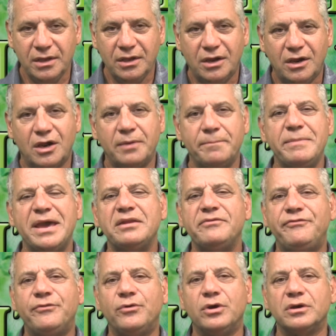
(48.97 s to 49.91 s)
Our
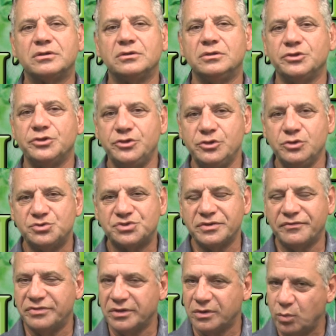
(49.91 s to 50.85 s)
metaphorical use
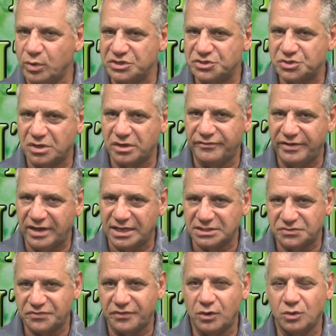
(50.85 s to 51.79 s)
of the Wizard of
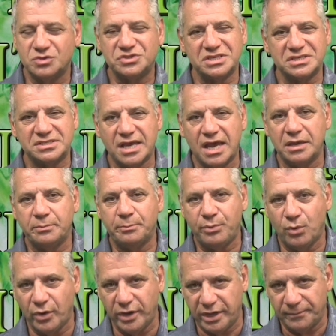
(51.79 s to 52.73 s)
Oz, folks, is on
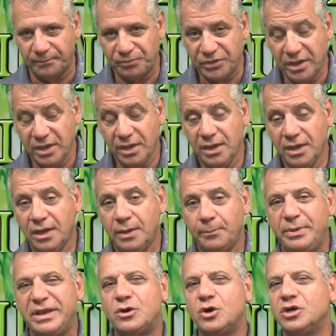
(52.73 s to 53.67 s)
point
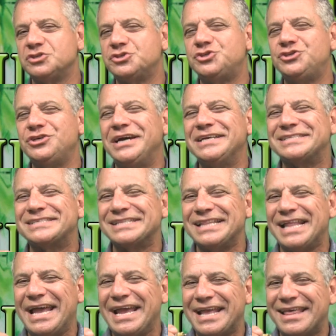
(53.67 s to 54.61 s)
because just
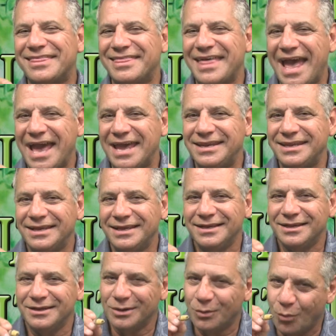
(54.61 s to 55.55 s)
like that
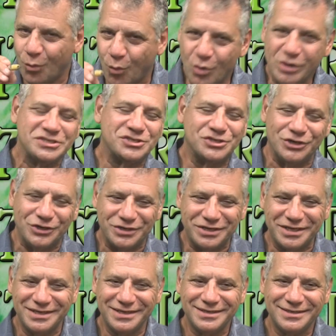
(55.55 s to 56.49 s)
wizard,
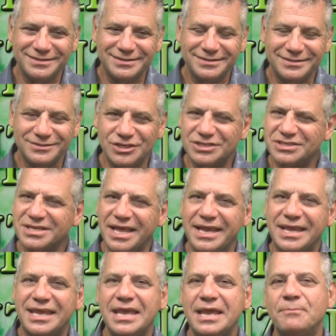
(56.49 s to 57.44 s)
just
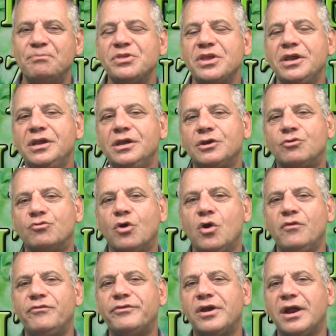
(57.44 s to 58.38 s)
like him, Grover